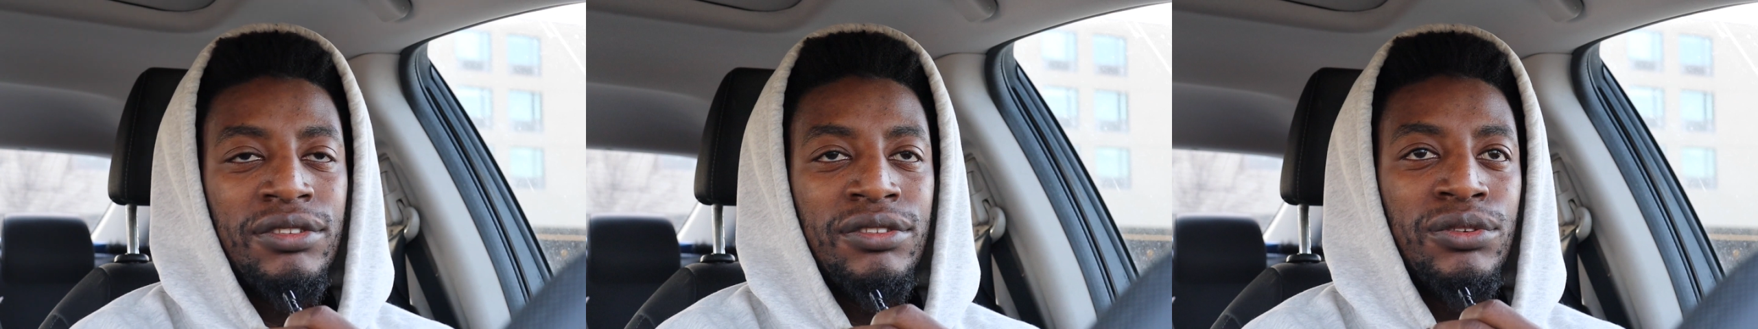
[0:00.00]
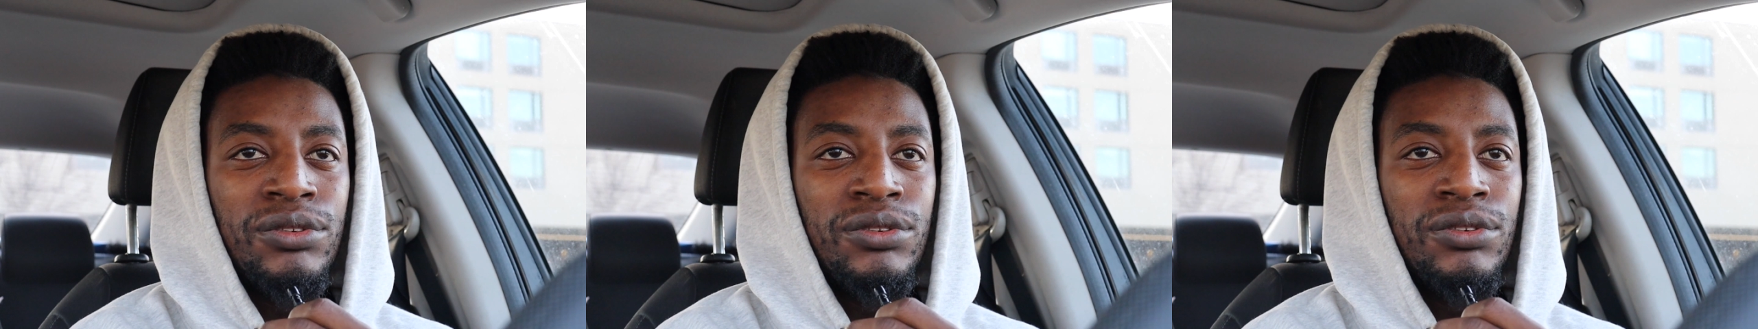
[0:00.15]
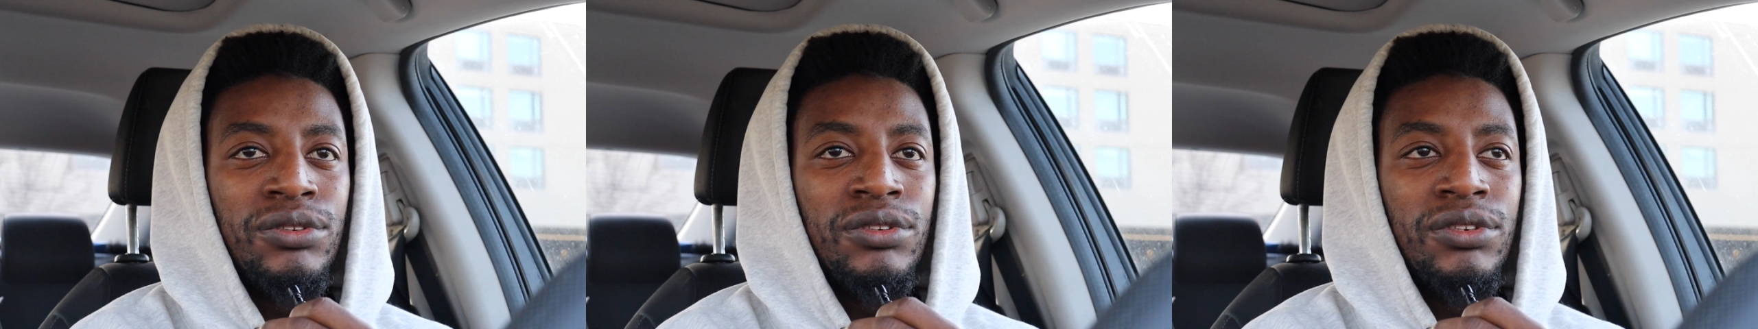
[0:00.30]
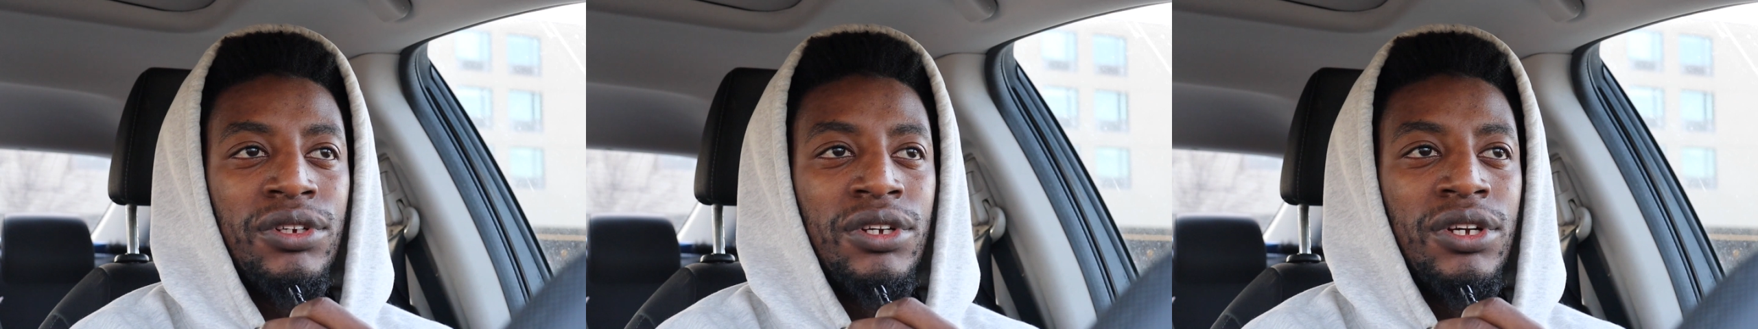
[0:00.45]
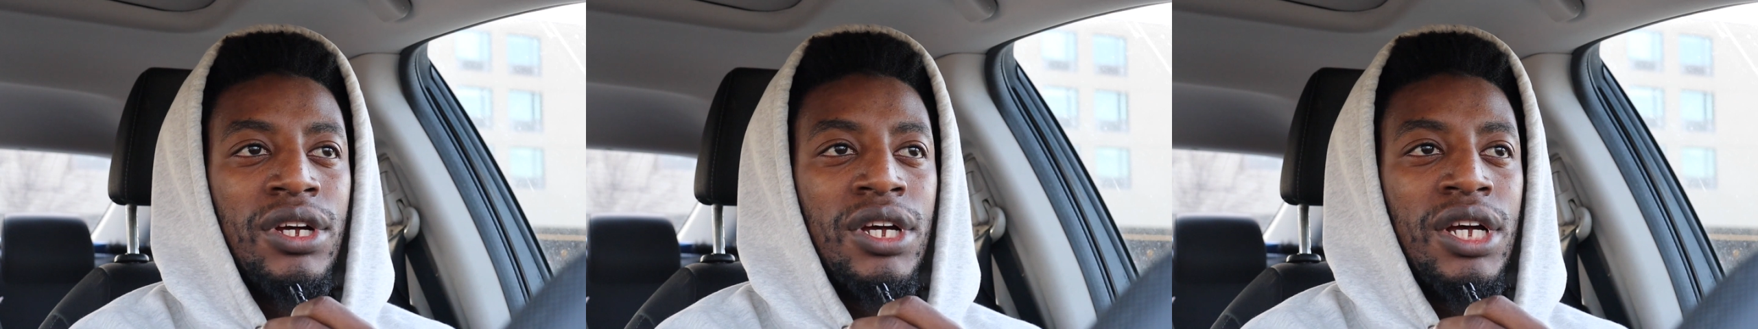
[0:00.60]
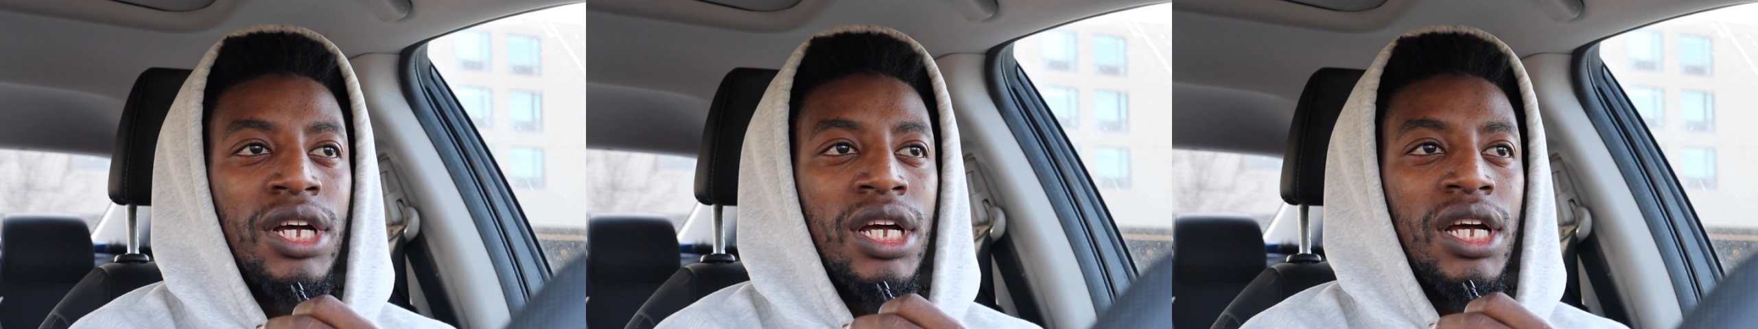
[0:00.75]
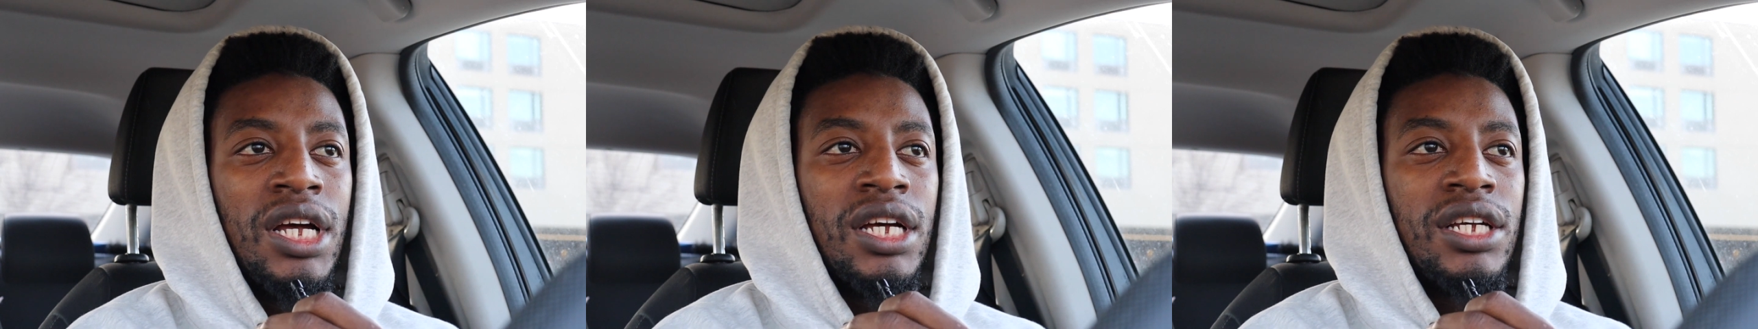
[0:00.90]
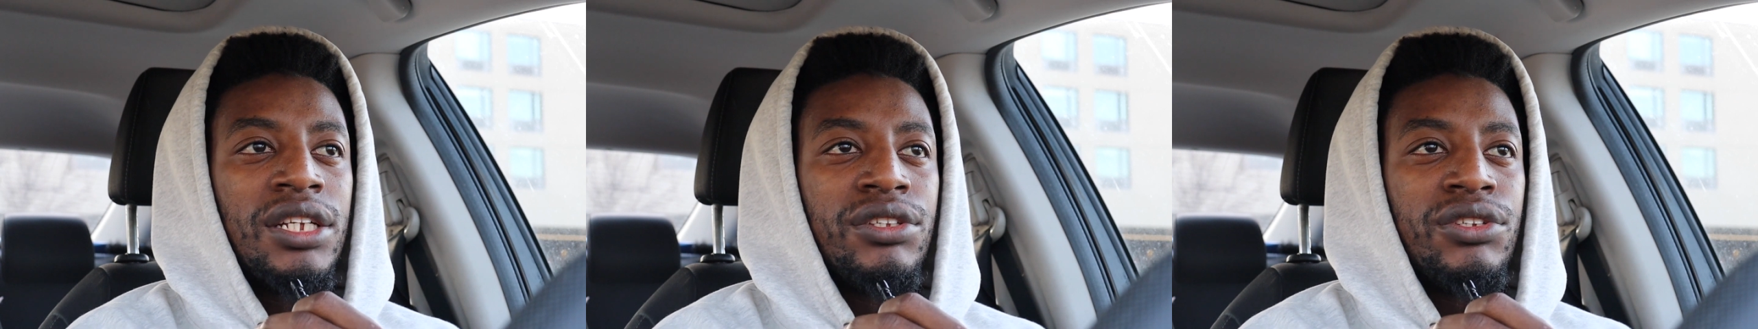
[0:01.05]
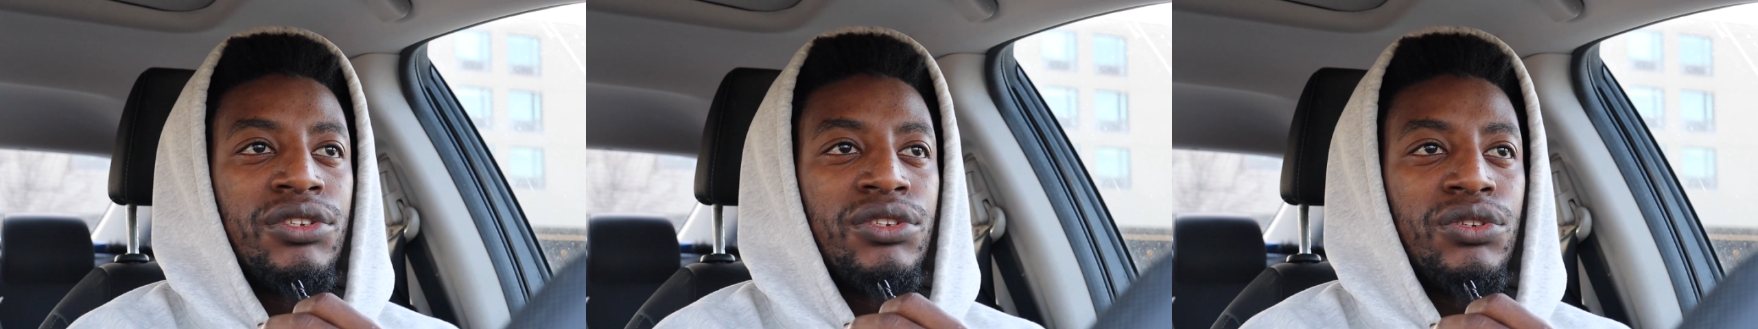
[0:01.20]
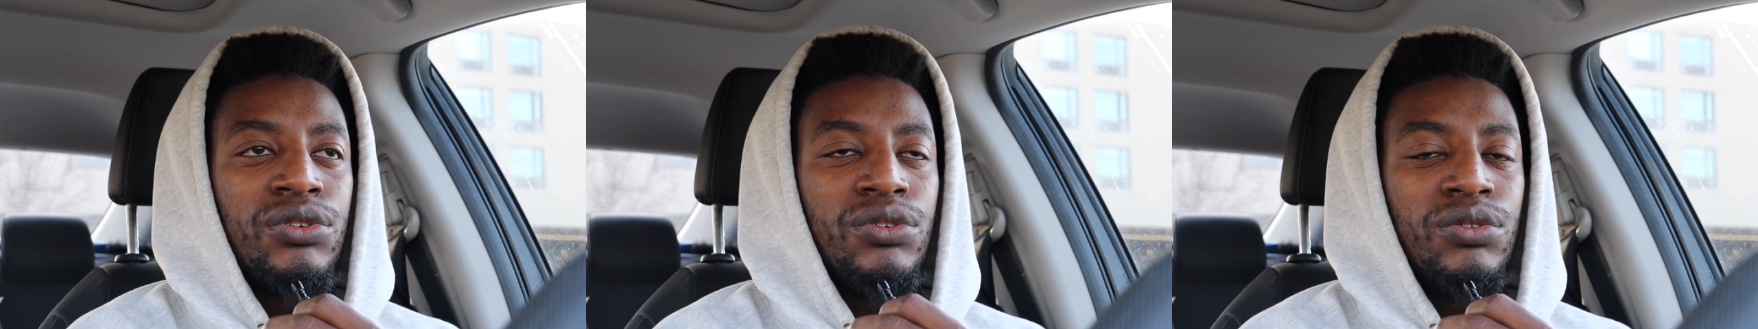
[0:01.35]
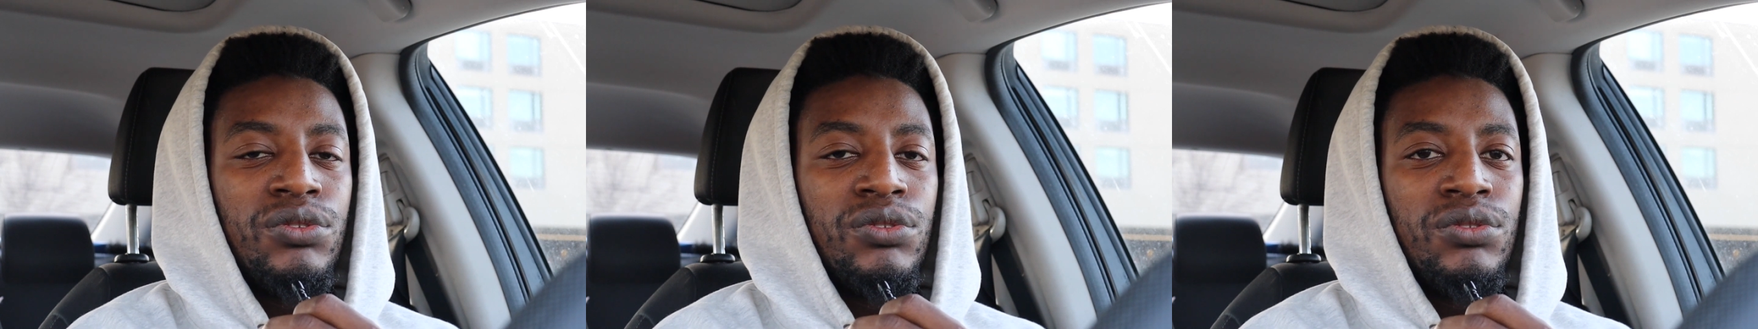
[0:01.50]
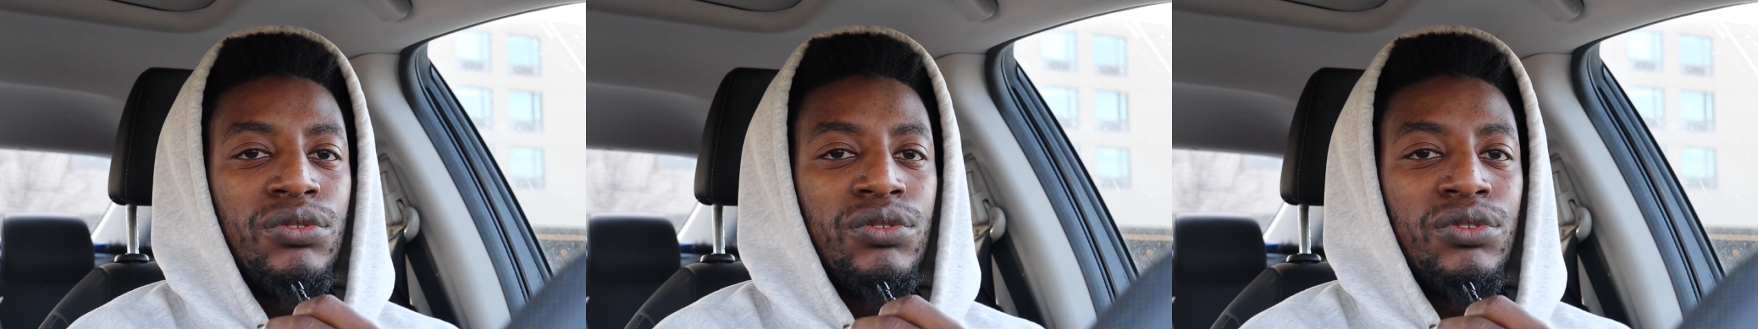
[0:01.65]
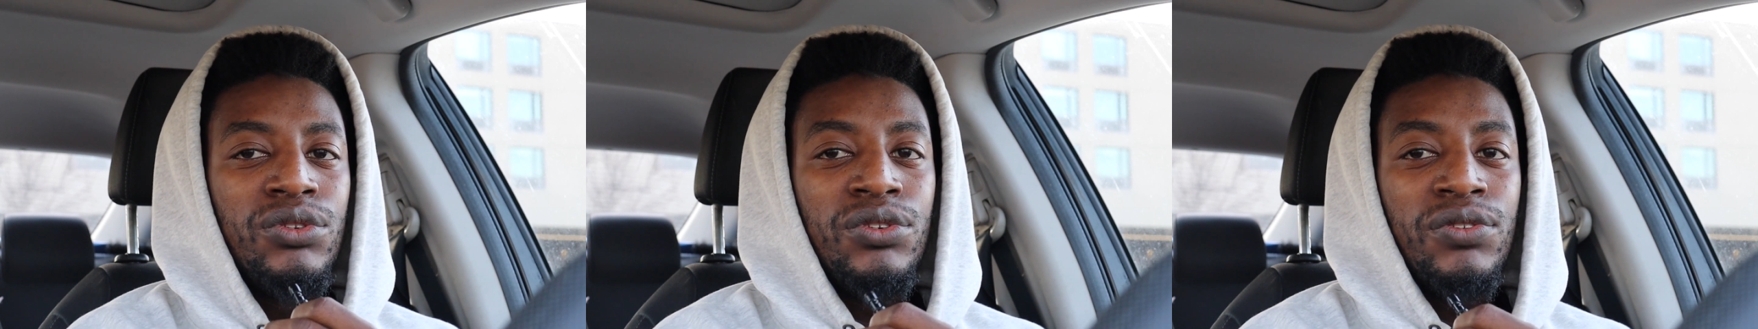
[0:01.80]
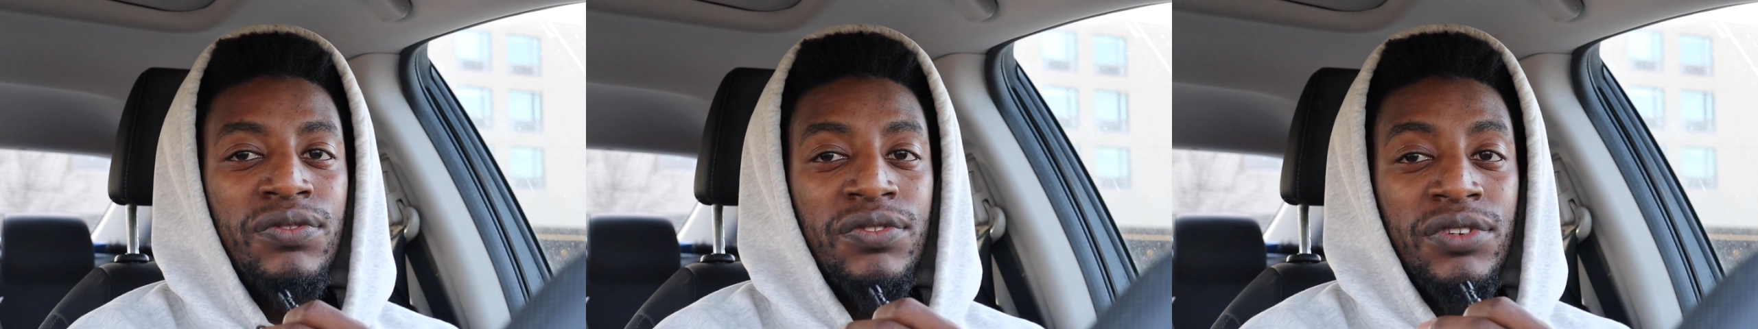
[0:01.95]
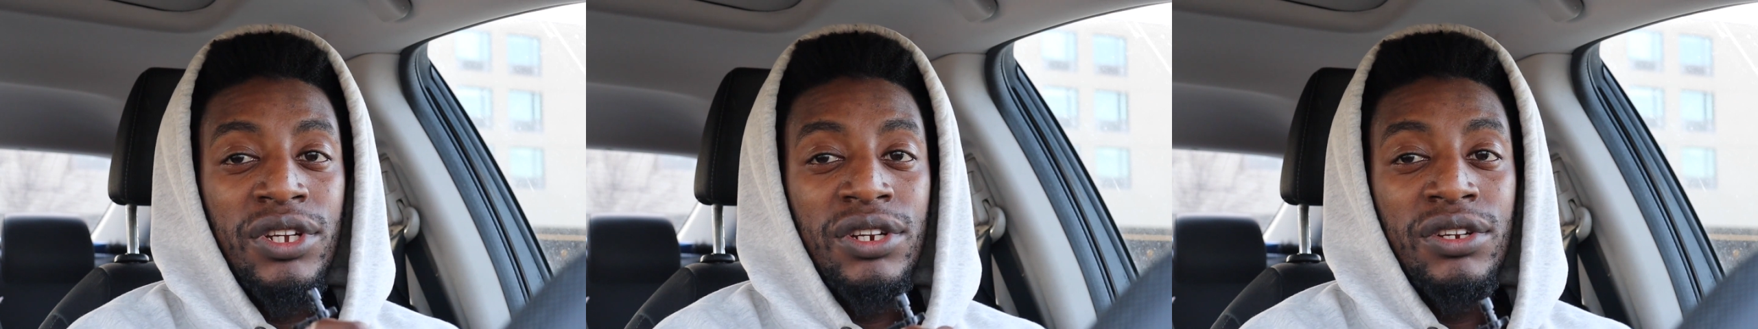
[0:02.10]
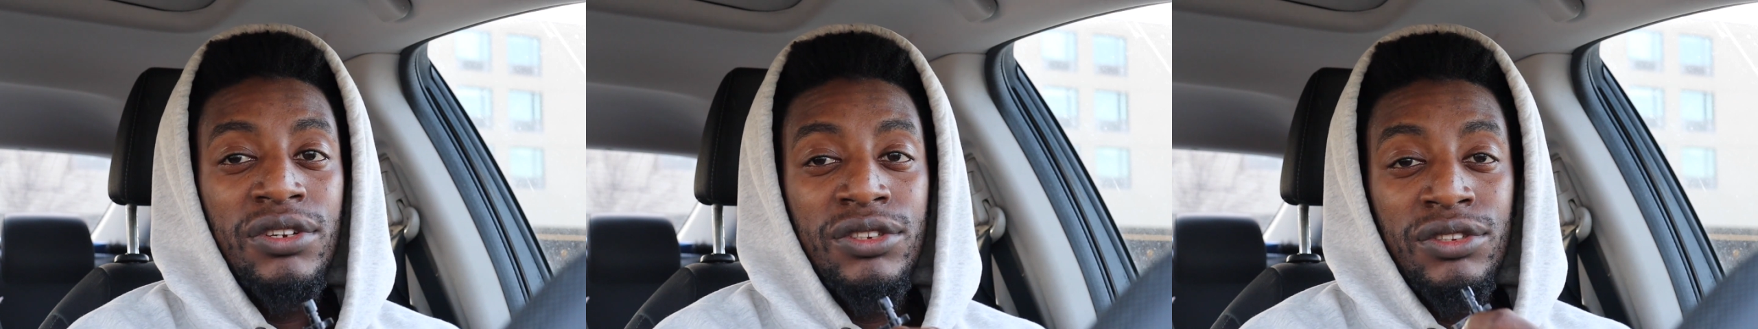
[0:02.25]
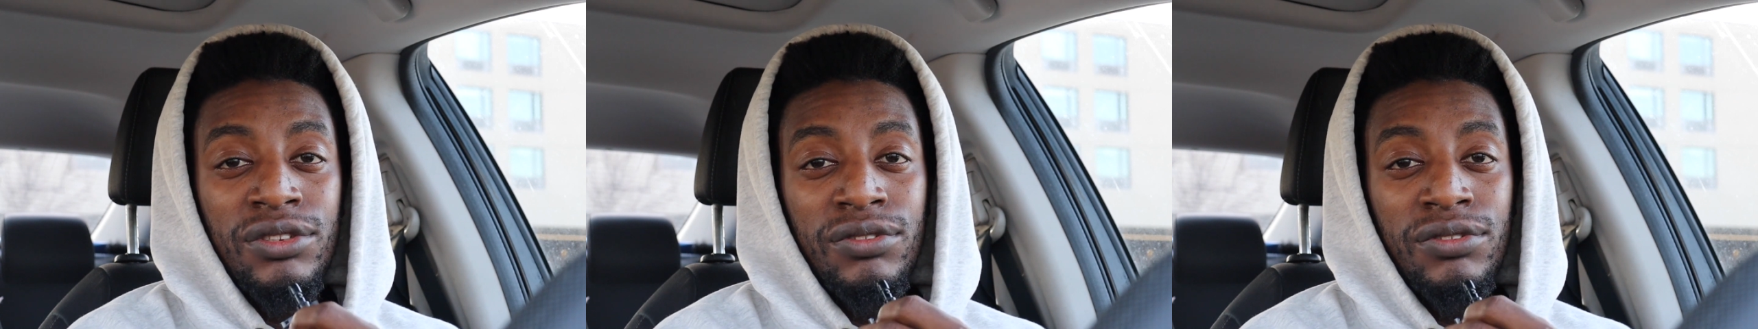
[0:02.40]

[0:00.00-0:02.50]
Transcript: to do videos,